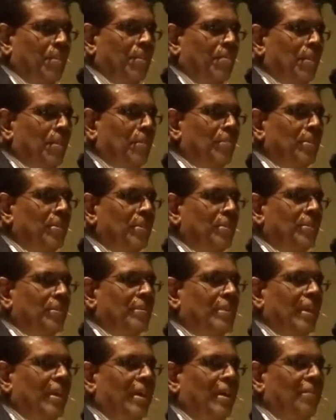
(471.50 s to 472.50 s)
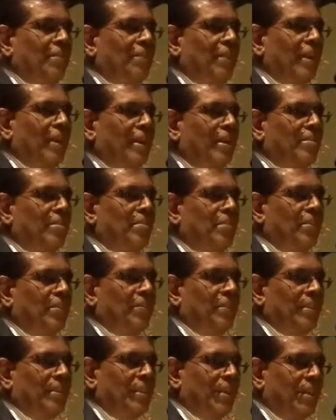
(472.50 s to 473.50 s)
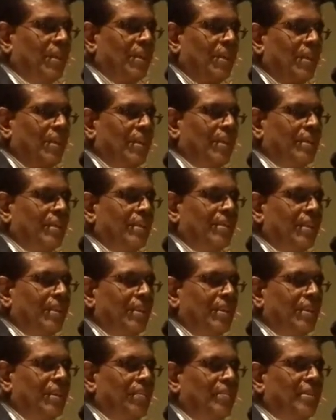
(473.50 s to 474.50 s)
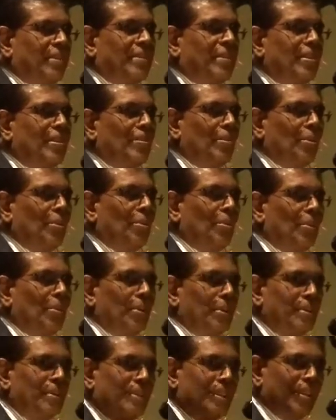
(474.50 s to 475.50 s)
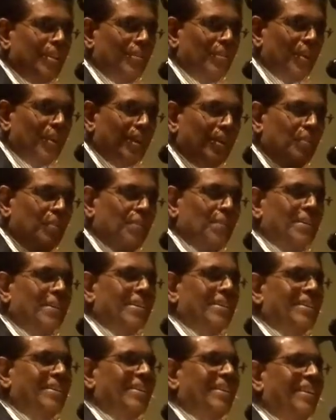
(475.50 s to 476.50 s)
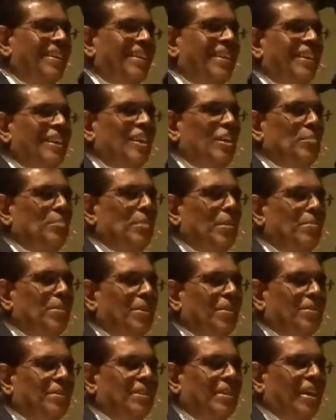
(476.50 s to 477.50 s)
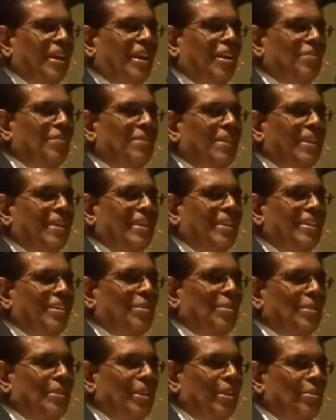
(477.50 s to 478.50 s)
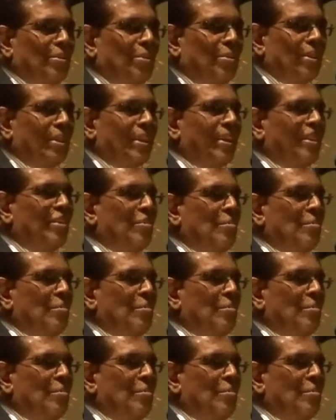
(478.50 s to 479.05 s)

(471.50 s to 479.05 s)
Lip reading: Members of staff like Professor GTF De Silva, who was the very first member of staff that was recruited